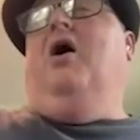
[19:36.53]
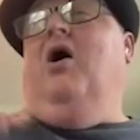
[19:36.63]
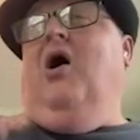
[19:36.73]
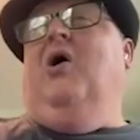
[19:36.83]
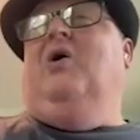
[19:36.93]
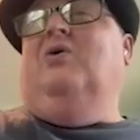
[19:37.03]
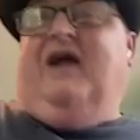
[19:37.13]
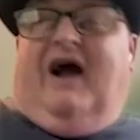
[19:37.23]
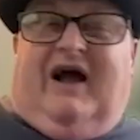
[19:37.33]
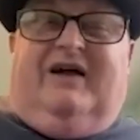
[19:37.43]
Oh,
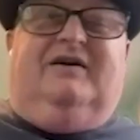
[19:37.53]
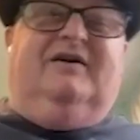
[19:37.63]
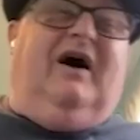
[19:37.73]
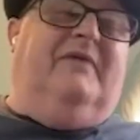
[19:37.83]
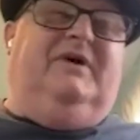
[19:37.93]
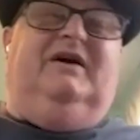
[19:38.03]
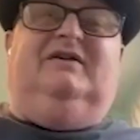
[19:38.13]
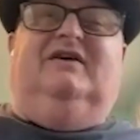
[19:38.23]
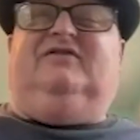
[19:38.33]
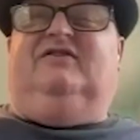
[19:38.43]
okay. I
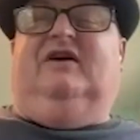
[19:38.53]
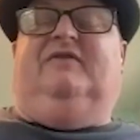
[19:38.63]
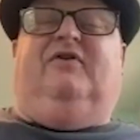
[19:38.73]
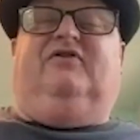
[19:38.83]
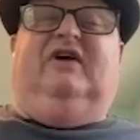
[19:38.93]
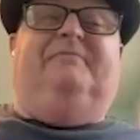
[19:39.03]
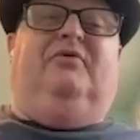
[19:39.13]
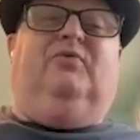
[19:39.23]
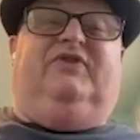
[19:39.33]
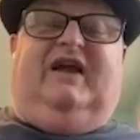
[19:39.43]
mean, as I said, for
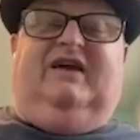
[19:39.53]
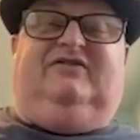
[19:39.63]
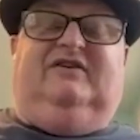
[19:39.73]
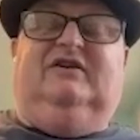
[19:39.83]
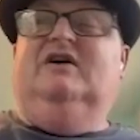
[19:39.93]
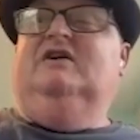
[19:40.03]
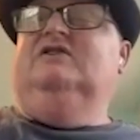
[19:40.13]
example, with Casey,